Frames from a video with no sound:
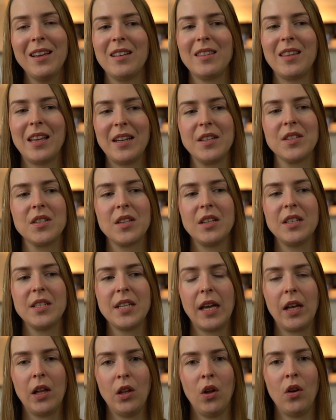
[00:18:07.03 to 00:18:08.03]
then it's going to
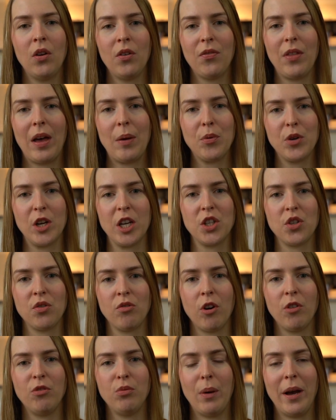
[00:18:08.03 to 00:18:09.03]
take a lot of that
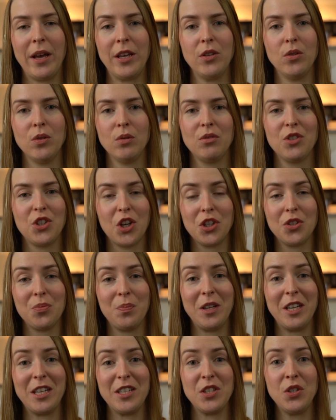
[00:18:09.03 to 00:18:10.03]
pressure off where your
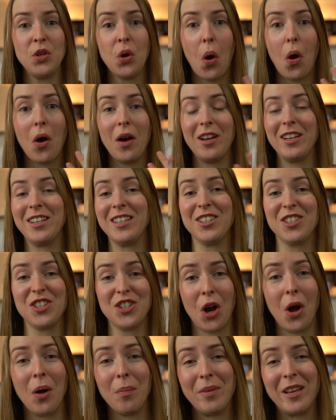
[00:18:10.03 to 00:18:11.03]
judgment is not at its
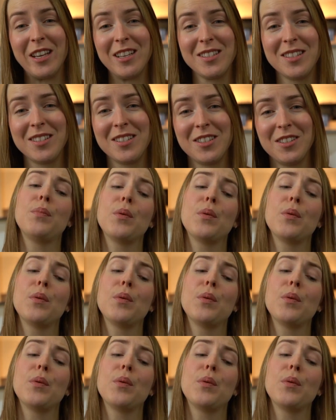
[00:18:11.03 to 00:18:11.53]
sharpest.